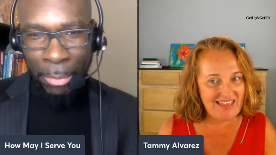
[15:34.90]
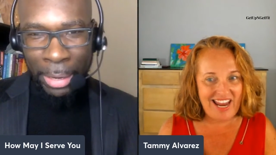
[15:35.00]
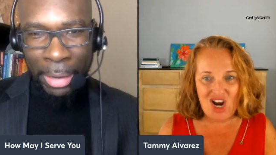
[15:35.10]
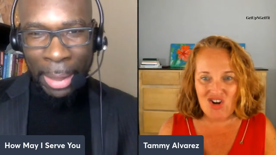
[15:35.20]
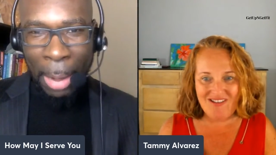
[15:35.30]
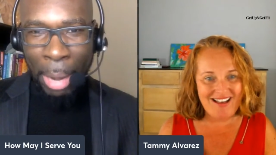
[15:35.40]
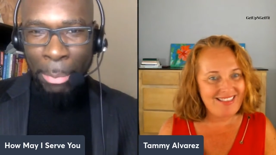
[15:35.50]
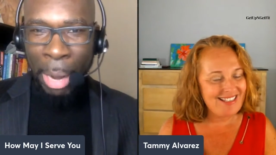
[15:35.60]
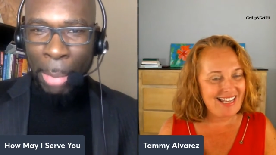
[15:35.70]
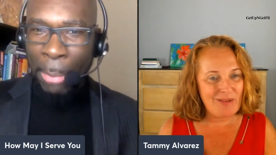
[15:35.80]
Speaker 1: All right. I, am
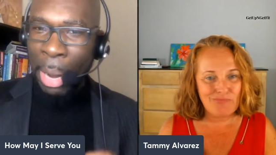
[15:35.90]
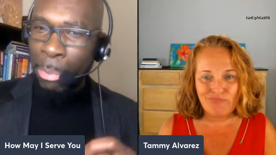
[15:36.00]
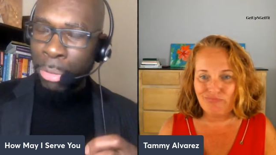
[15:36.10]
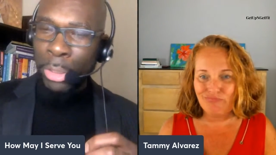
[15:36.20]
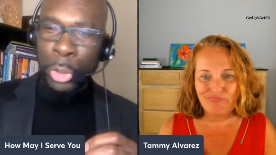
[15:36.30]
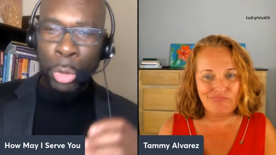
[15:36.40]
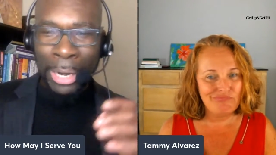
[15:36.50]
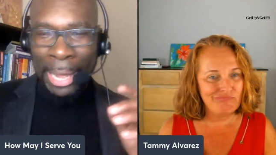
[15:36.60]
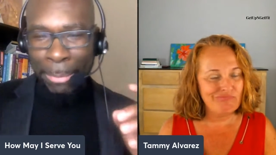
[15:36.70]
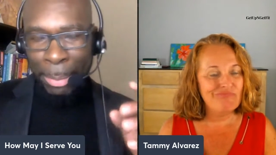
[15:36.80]
I'm, I'm pretty sure
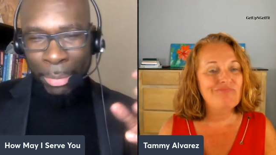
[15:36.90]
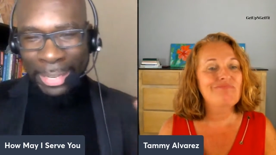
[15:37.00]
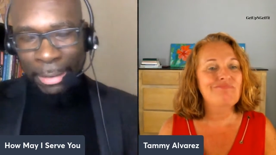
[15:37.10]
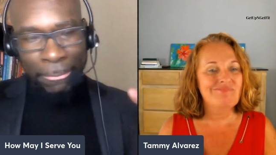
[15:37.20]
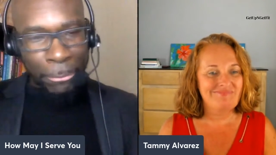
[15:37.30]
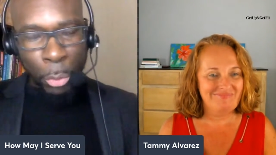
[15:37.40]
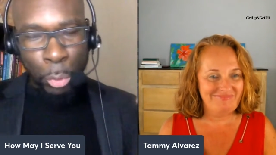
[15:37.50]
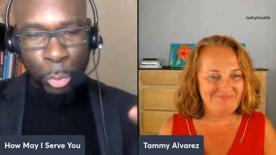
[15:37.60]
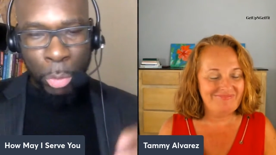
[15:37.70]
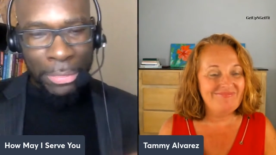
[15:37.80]
a lot of people get
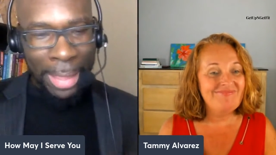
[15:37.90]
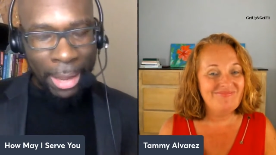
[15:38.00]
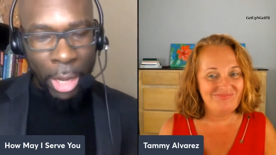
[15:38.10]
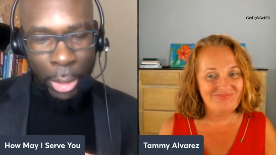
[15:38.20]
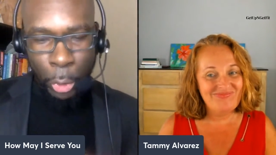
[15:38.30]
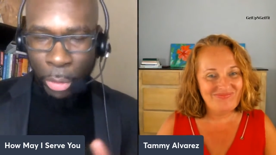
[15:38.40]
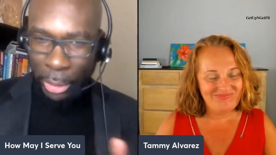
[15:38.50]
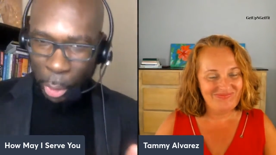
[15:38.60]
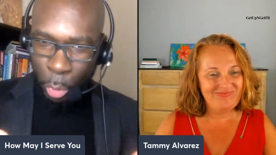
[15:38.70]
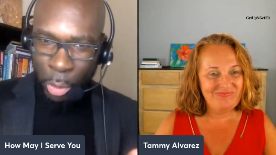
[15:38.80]
confused with that. So
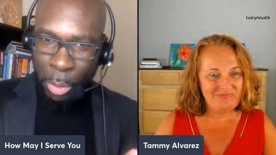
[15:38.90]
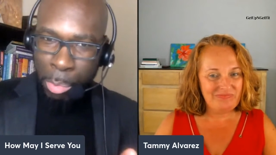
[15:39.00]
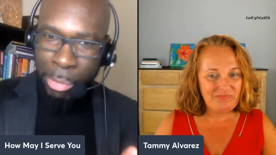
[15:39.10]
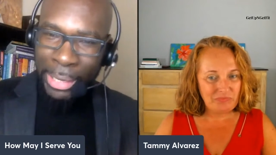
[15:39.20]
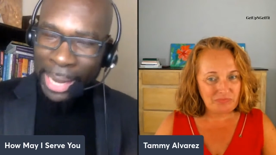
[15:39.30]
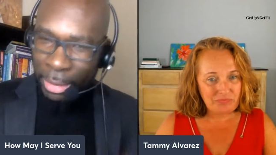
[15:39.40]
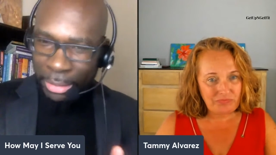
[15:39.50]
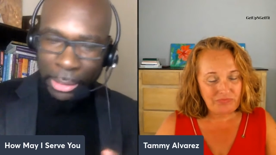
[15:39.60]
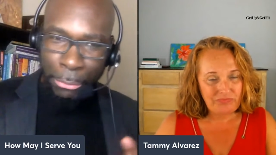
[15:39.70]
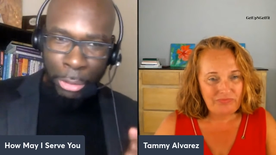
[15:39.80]
can you, can you break down
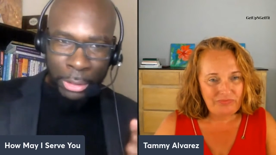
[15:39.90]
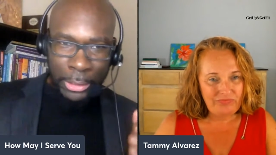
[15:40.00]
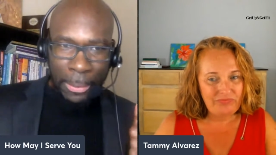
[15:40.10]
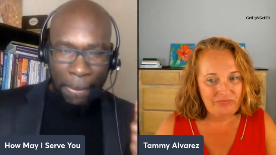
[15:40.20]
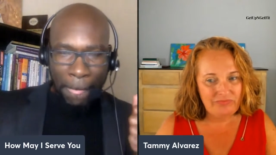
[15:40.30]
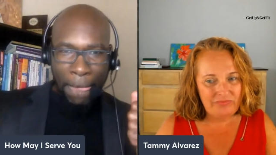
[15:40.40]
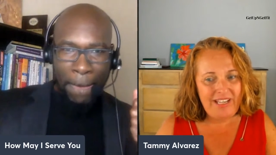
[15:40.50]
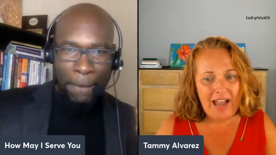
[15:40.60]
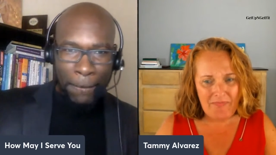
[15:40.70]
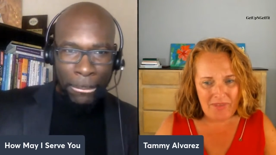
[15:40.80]
the difference?
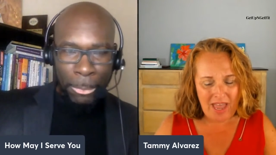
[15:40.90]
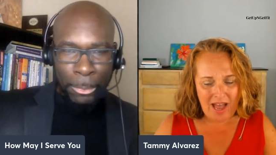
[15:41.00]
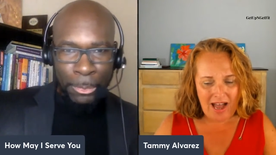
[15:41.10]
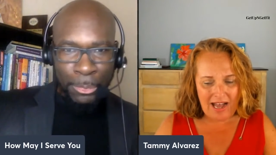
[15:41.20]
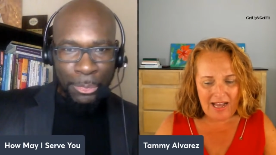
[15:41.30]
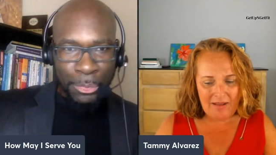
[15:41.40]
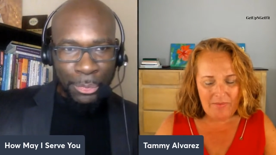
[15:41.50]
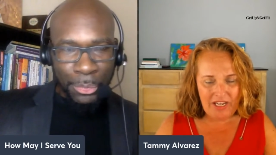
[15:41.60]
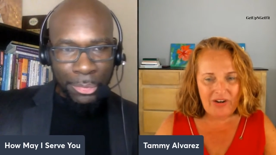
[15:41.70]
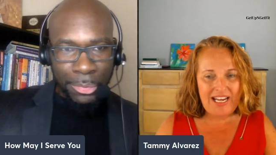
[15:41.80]
Speaker 2: Yeah.
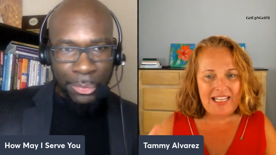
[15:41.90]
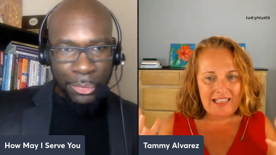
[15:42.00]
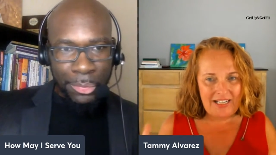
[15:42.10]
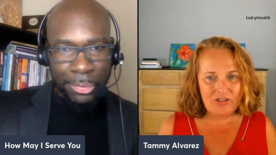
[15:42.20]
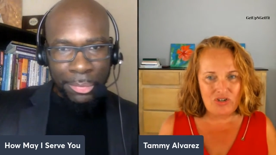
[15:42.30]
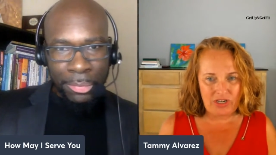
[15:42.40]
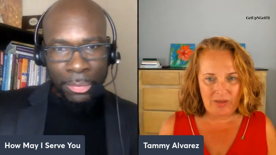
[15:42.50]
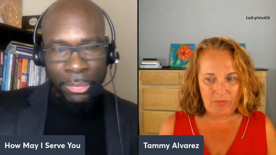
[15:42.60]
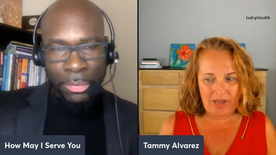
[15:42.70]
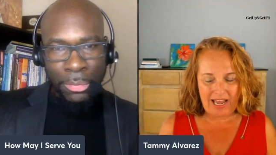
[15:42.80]
Um, you know, in
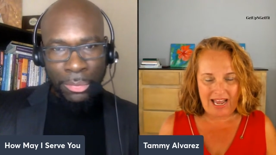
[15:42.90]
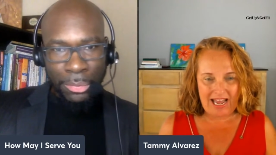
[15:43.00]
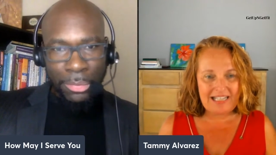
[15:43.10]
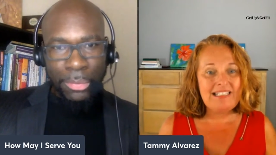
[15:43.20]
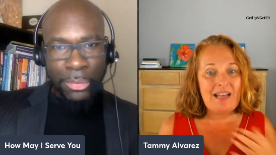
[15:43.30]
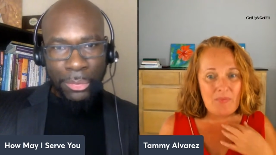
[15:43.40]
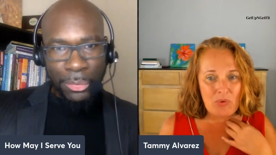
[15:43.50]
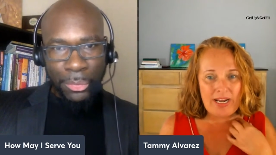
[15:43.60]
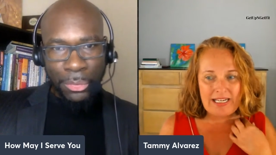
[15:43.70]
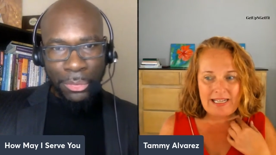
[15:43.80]
leadership, at
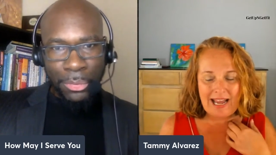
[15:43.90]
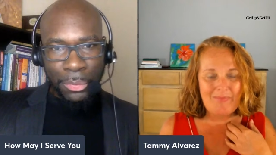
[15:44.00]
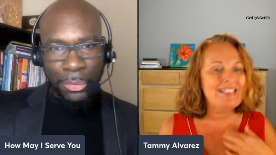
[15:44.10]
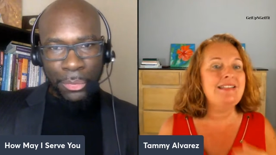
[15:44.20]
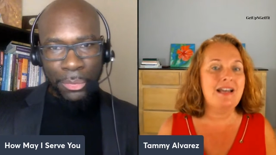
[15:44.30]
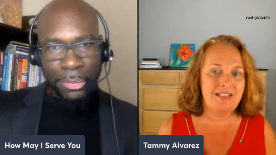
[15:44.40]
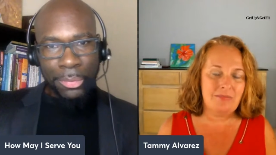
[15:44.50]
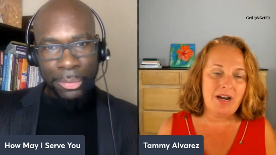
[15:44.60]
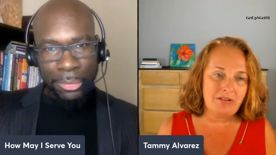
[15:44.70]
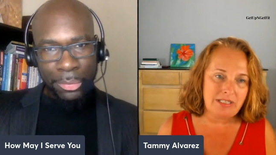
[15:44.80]
some point in time, it's
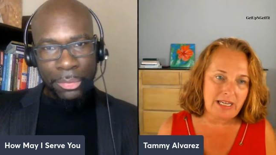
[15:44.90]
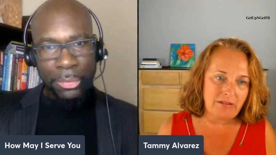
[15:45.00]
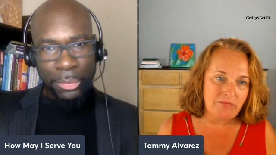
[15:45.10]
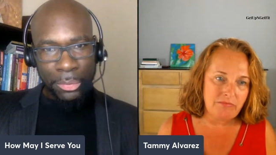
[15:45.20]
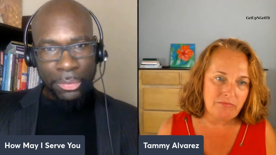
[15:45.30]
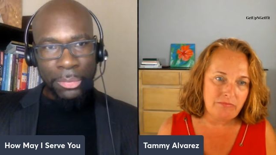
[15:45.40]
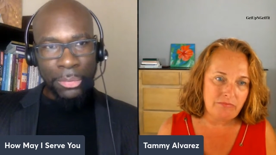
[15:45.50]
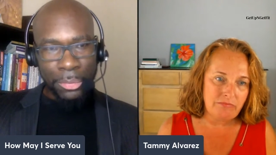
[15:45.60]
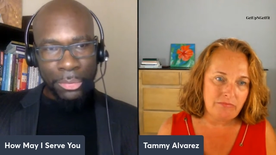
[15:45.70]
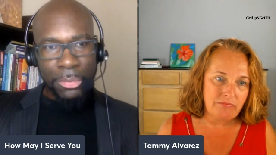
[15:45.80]
not a democracy.
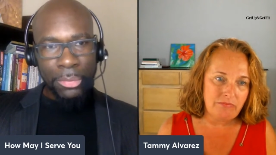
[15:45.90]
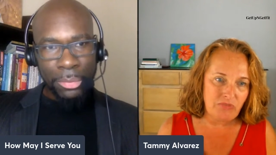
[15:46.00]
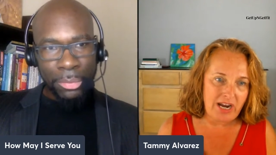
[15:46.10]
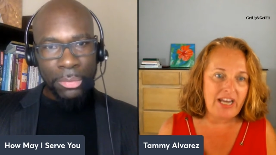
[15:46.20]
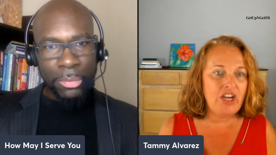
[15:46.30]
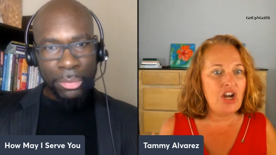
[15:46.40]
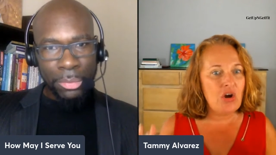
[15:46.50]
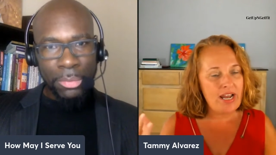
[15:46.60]
Right. You